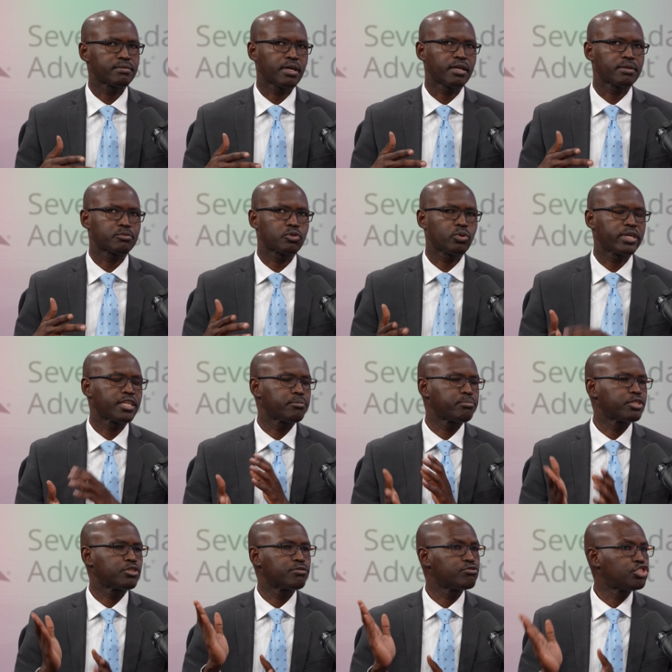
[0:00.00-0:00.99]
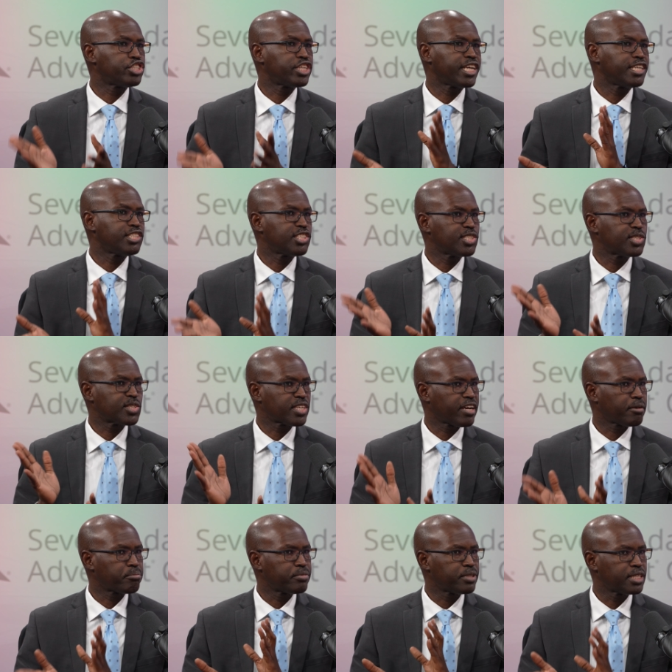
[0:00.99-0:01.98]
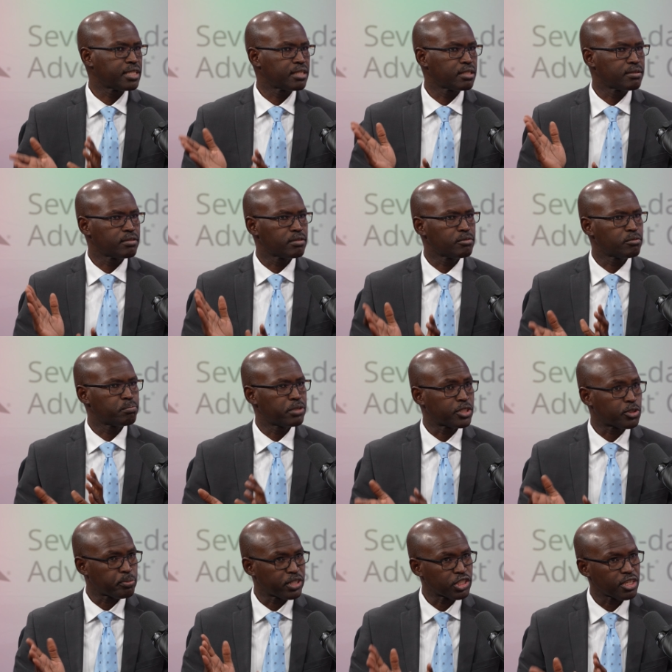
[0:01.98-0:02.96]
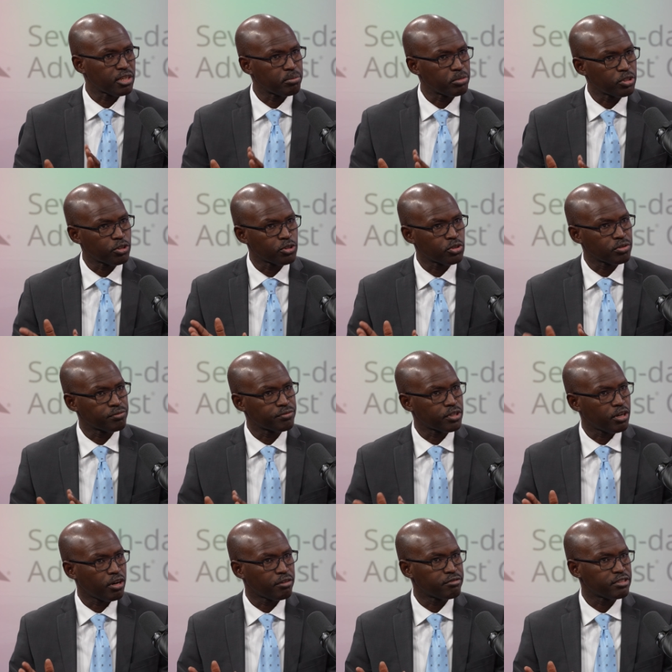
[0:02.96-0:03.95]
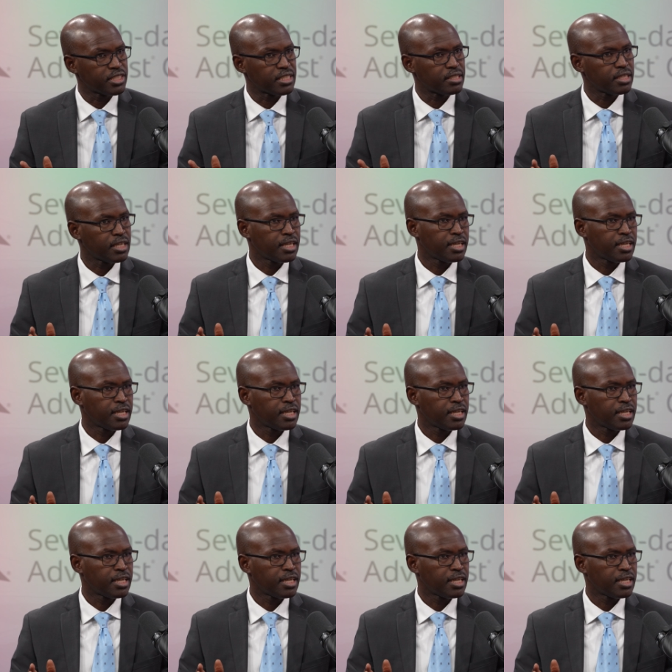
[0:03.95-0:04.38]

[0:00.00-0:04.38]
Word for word: uh, quite a bit of changes happening, especially because of COVID.